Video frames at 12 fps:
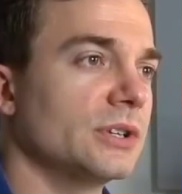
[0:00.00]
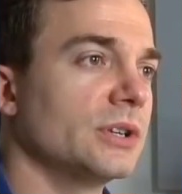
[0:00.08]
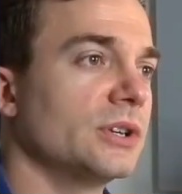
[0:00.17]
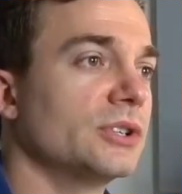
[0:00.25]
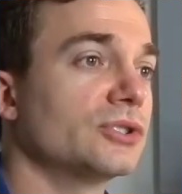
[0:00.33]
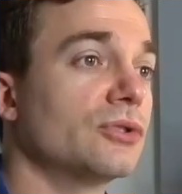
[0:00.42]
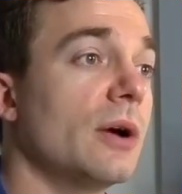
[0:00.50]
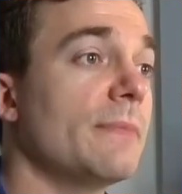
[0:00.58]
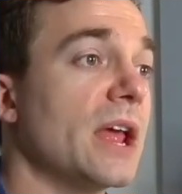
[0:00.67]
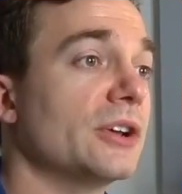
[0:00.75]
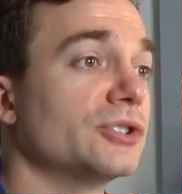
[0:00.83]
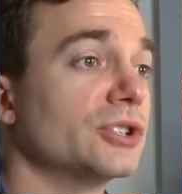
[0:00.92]
Scrum
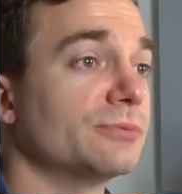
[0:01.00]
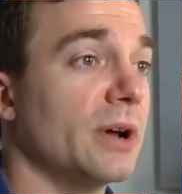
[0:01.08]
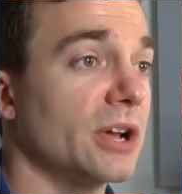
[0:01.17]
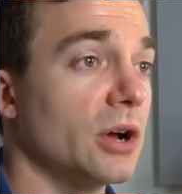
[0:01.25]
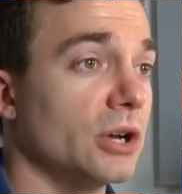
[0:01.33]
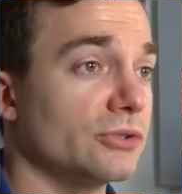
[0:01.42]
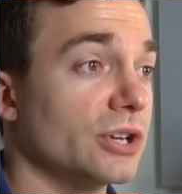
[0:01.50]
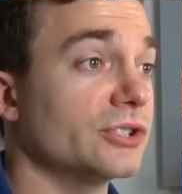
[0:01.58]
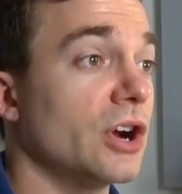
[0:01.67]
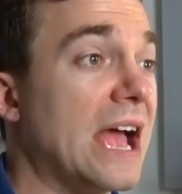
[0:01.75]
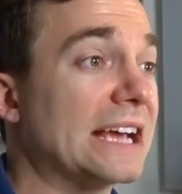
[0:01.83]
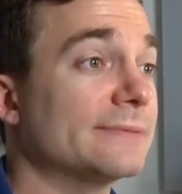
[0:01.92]
managers, by contrast, are
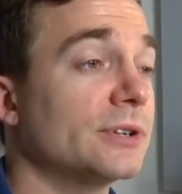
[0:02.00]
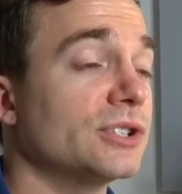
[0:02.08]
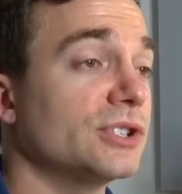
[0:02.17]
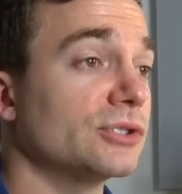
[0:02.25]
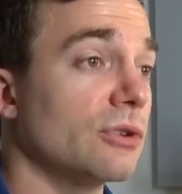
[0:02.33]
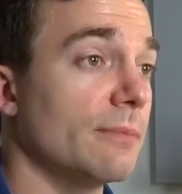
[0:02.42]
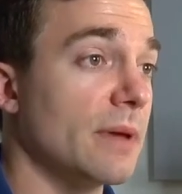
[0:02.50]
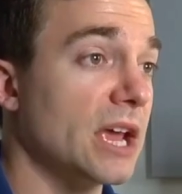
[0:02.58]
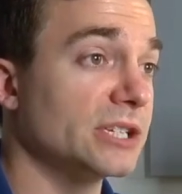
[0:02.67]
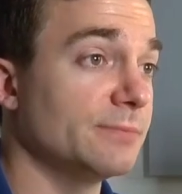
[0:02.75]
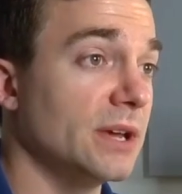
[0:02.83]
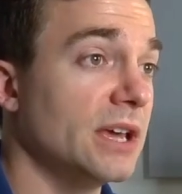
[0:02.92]
experts in Scrum
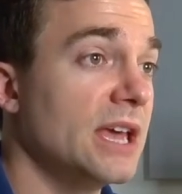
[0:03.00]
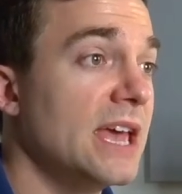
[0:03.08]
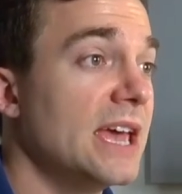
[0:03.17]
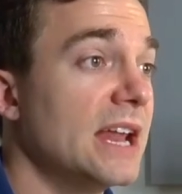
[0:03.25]
management and as